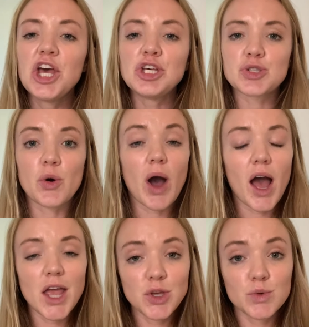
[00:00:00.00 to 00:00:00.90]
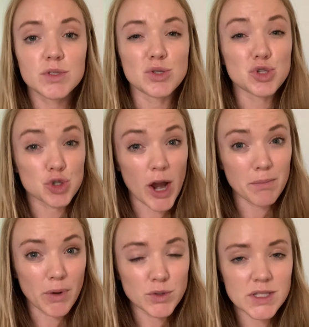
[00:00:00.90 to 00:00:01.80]
So I use
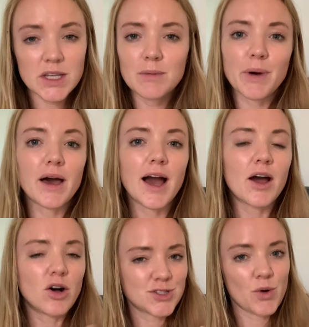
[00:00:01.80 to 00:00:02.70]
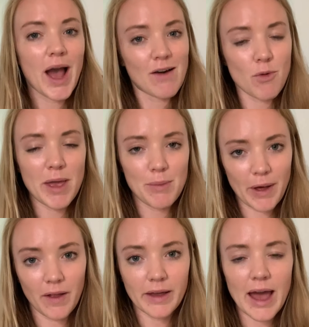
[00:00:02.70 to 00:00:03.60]
Stripe mostly, but I also have a
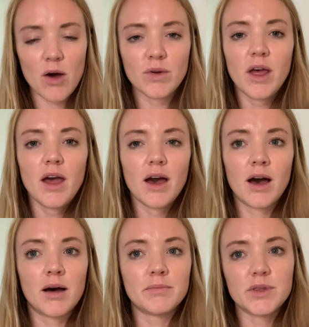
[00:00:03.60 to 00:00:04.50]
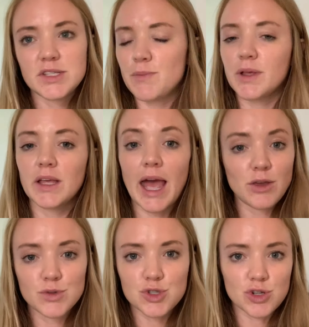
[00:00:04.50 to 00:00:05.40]
PayPal account. Um, typically, I
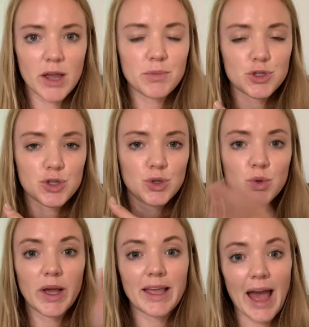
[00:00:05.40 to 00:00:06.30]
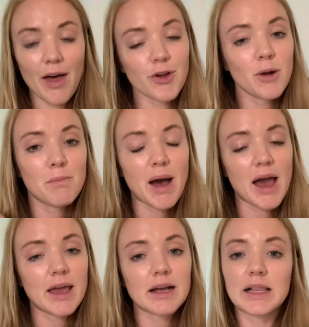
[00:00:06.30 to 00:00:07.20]
use Stripe to gather
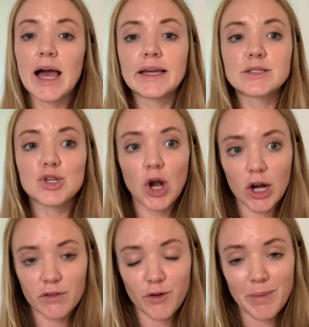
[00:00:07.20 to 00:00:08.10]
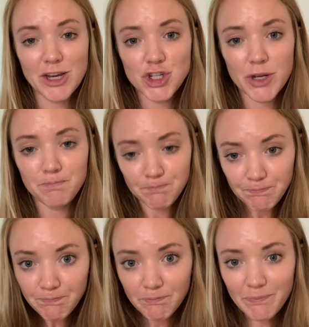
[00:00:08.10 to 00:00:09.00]
my client's card information,
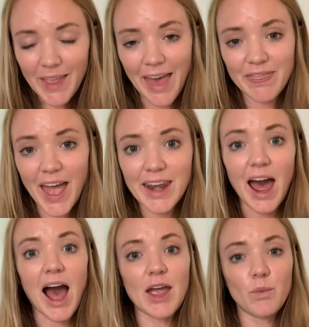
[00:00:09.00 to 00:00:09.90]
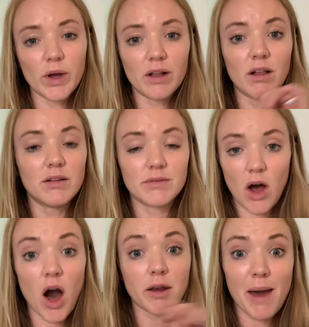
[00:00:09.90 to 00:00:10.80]
and then I will
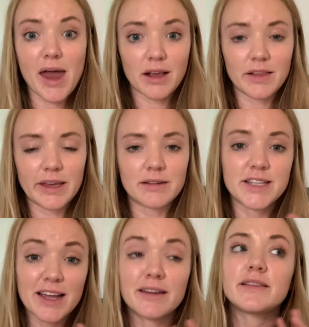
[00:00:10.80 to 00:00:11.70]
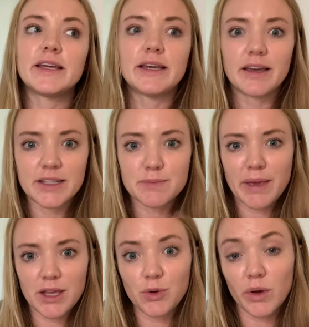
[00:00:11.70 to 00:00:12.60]
automatically, technically it's
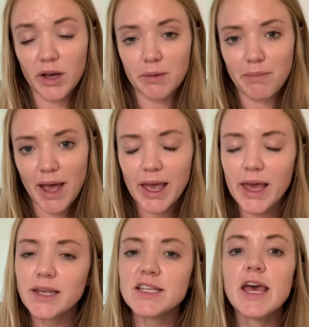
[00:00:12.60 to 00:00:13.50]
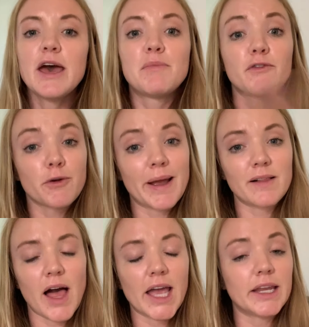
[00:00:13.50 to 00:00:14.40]
manual on my end, but for my
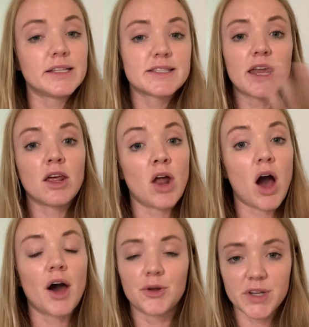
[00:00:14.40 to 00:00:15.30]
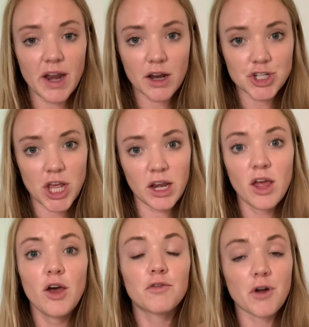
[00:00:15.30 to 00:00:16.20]
client, it's then an auto
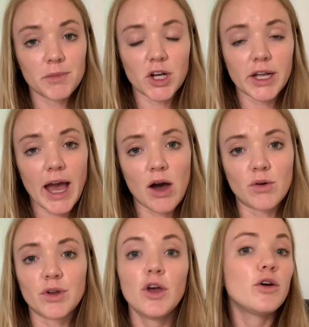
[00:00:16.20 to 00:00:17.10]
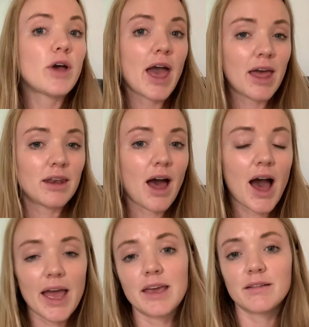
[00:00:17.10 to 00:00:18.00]
deduction from their account and
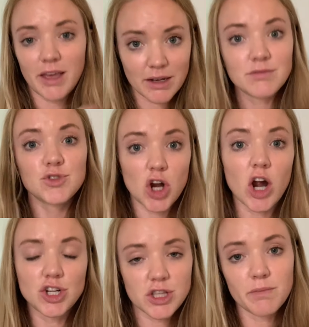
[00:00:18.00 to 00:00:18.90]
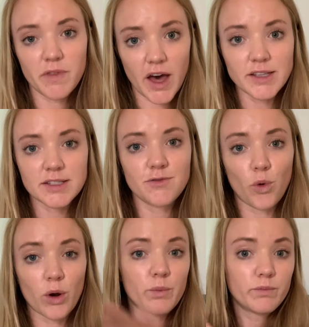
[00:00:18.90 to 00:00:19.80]
I can charge them thus
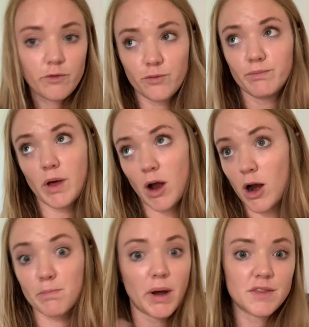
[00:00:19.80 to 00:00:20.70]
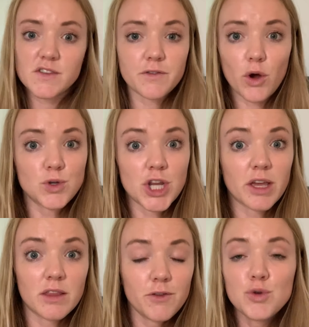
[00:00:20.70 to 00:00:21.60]
for our months of coaching
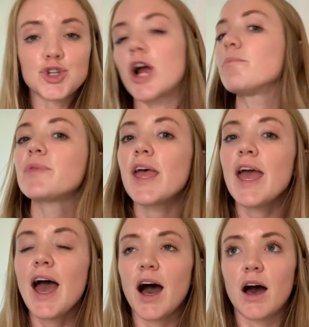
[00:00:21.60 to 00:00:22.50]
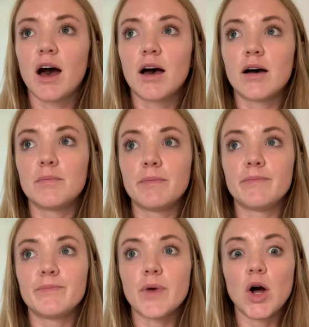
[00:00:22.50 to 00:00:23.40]
in the future.
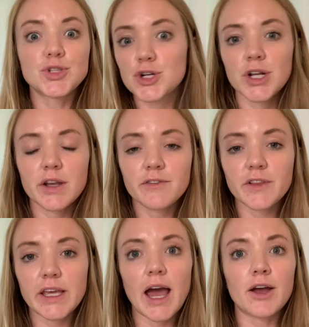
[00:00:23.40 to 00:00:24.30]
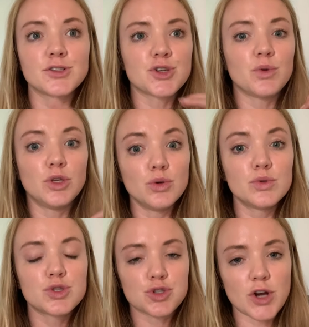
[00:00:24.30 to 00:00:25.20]
Um, alternatively, I also
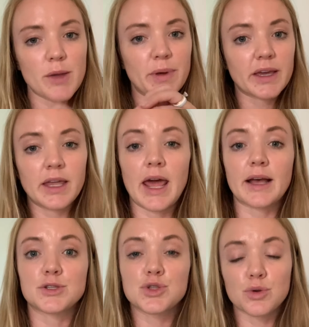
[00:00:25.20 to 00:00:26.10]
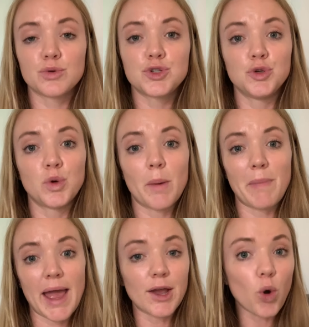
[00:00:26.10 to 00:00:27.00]
use Stripe. It connects through to
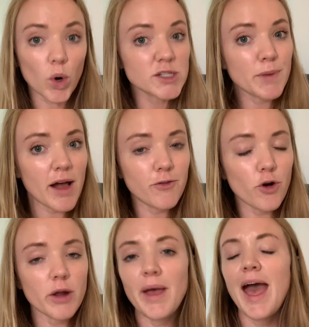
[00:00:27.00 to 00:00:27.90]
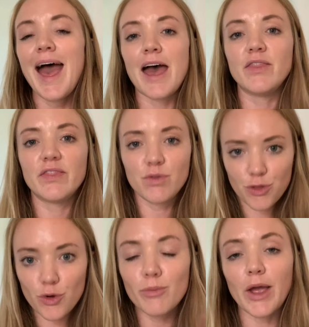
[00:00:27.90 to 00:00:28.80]
my course platform, and
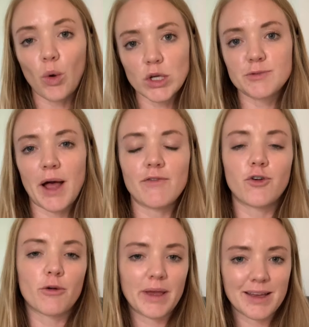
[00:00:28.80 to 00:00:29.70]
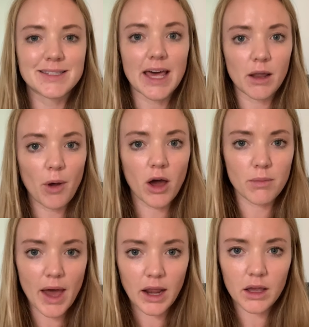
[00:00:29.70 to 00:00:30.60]
through my course platform, it can set up
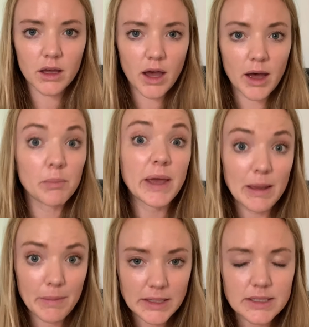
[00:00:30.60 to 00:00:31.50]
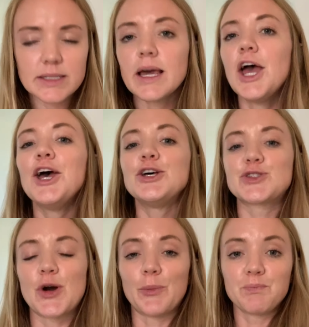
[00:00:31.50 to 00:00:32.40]
automatic uh, payments.
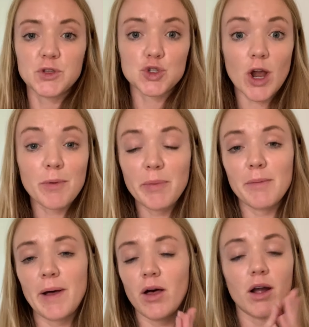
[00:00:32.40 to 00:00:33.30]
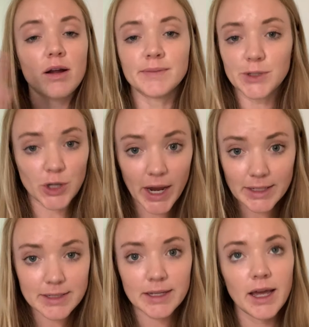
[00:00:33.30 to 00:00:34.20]
So Stripe and PayPal are
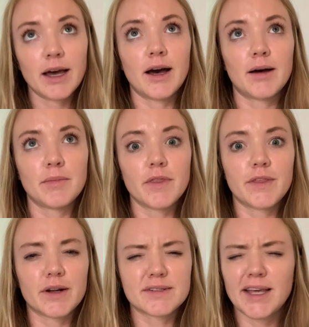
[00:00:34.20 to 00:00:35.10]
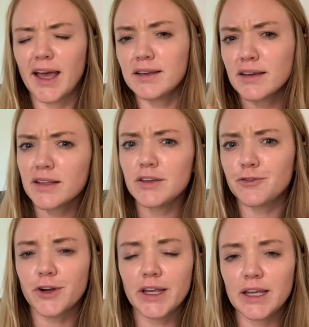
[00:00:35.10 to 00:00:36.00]
great. Um, they're technically
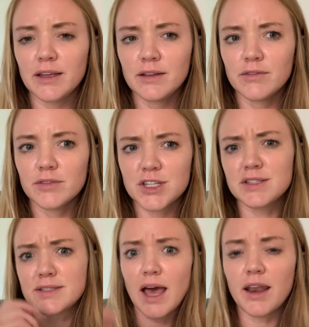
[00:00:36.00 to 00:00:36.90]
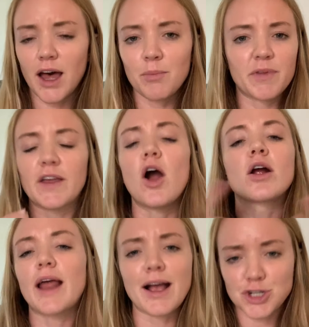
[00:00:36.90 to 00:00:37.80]
free to set up, but they
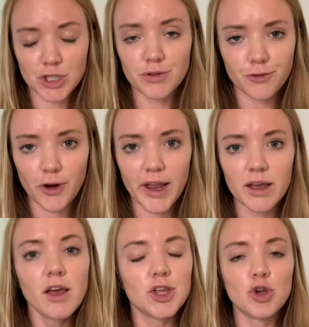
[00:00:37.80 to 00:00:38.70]
aren't actually free.